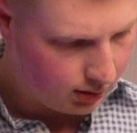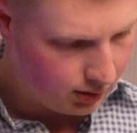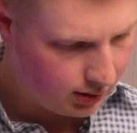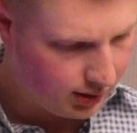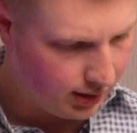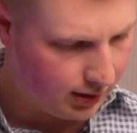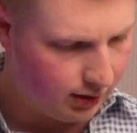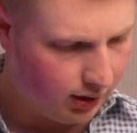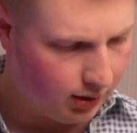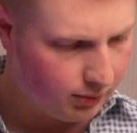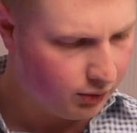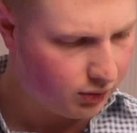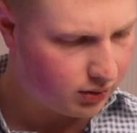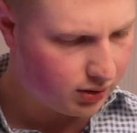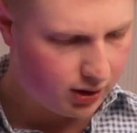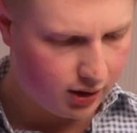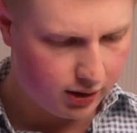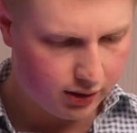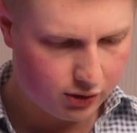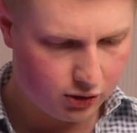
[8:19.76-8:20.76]
Okay, now I'm not
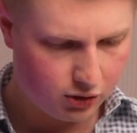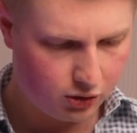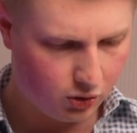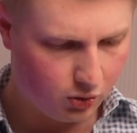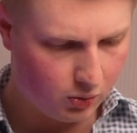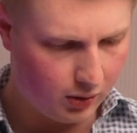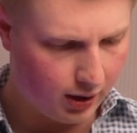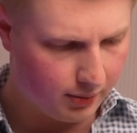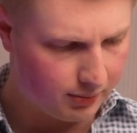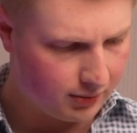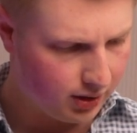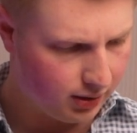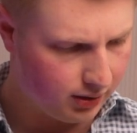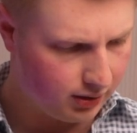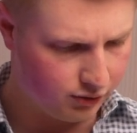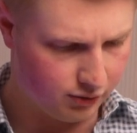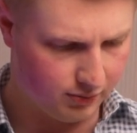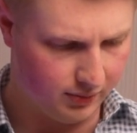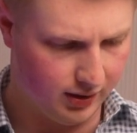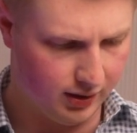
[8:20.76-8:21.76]
kind of sure where I'm
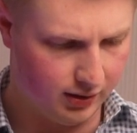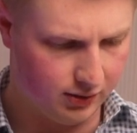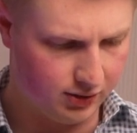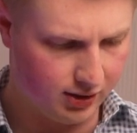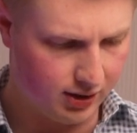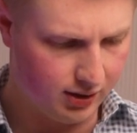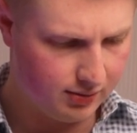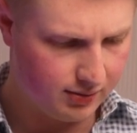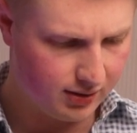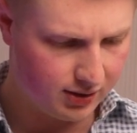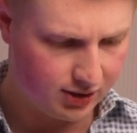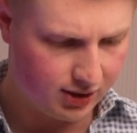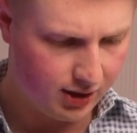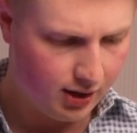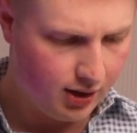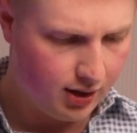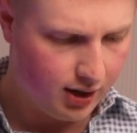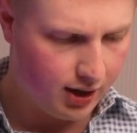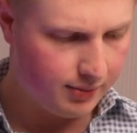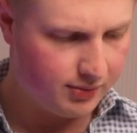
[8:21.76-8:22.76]
going from here, you see, because
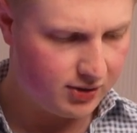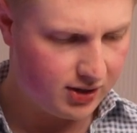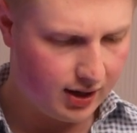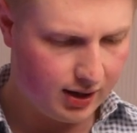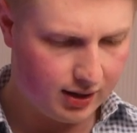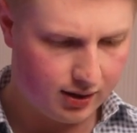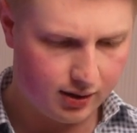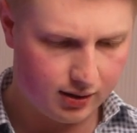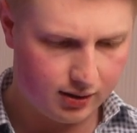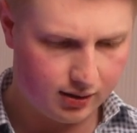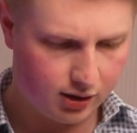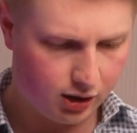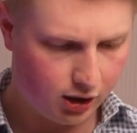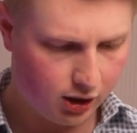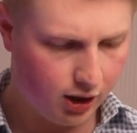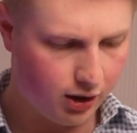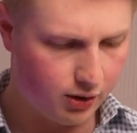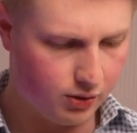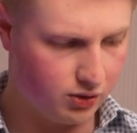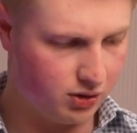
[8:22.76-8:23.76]
I'm saying
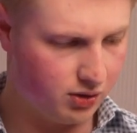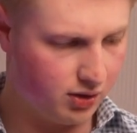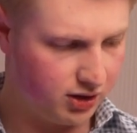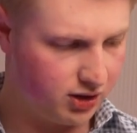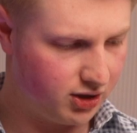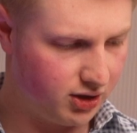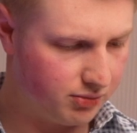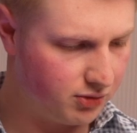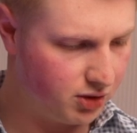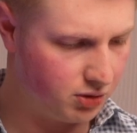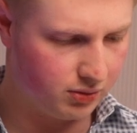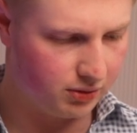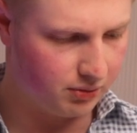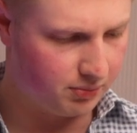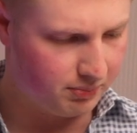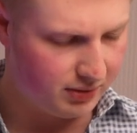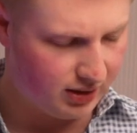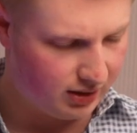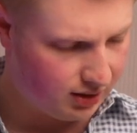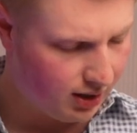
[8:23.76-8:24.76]
close, because I just want
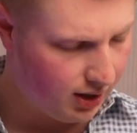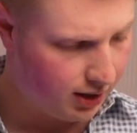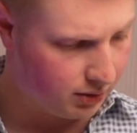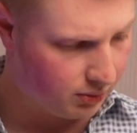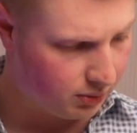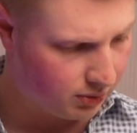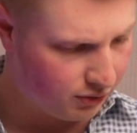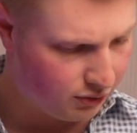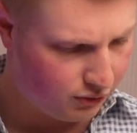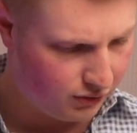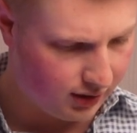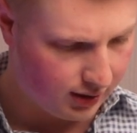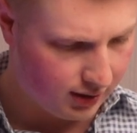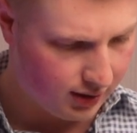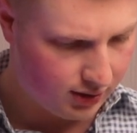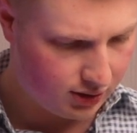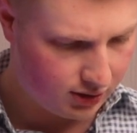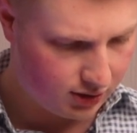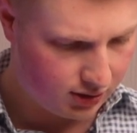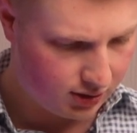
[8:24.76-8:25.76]
to be done, I want to
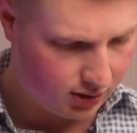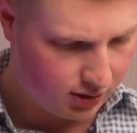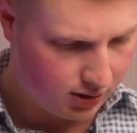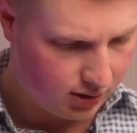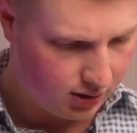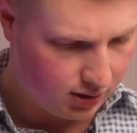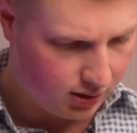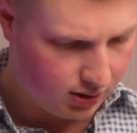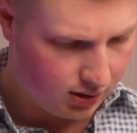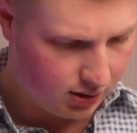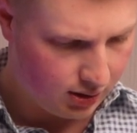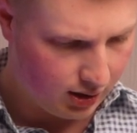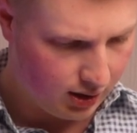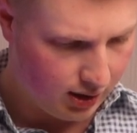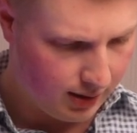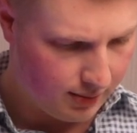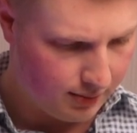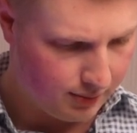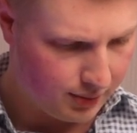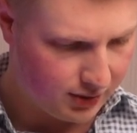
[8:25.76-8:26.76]
finish.
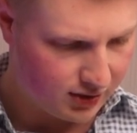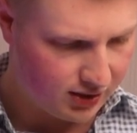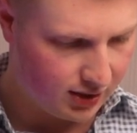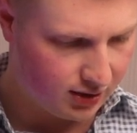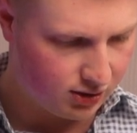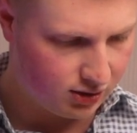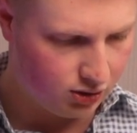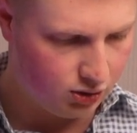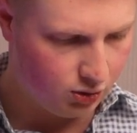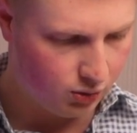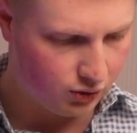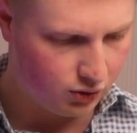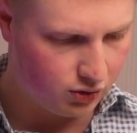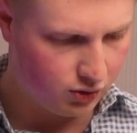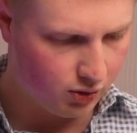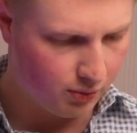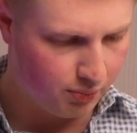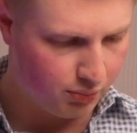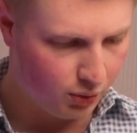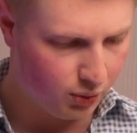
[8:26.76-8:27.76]
But it says, do you want
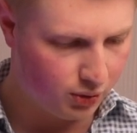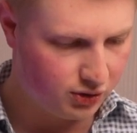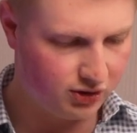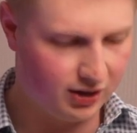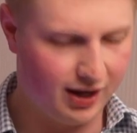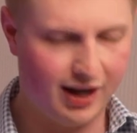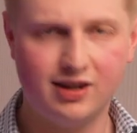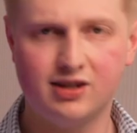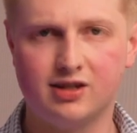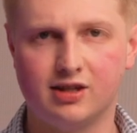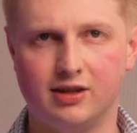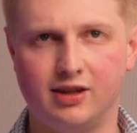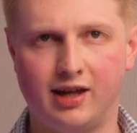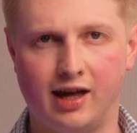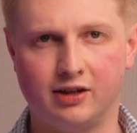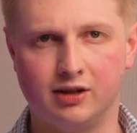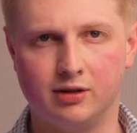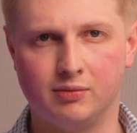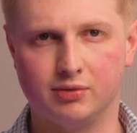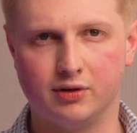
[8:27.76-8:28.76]
to abort and exit the
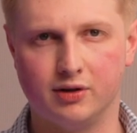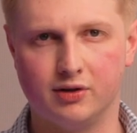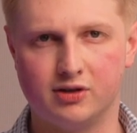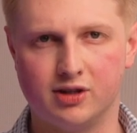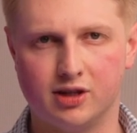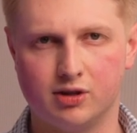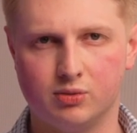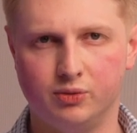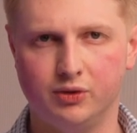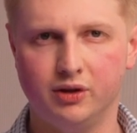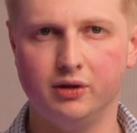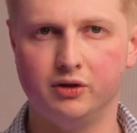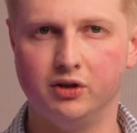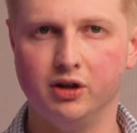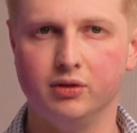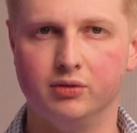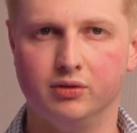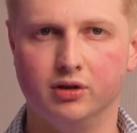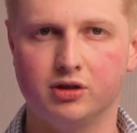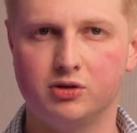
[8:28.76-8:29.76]
adding process? Well, no, I
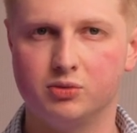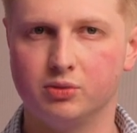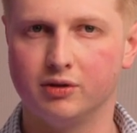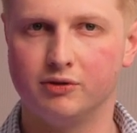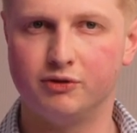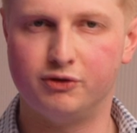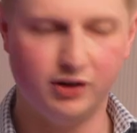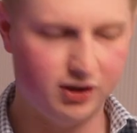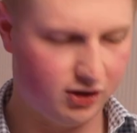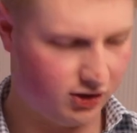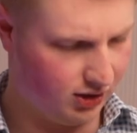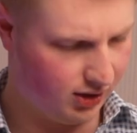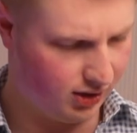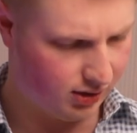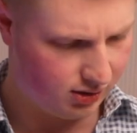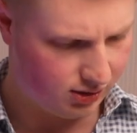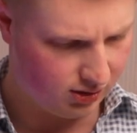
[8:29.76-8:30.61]
don't. I just want to finish it.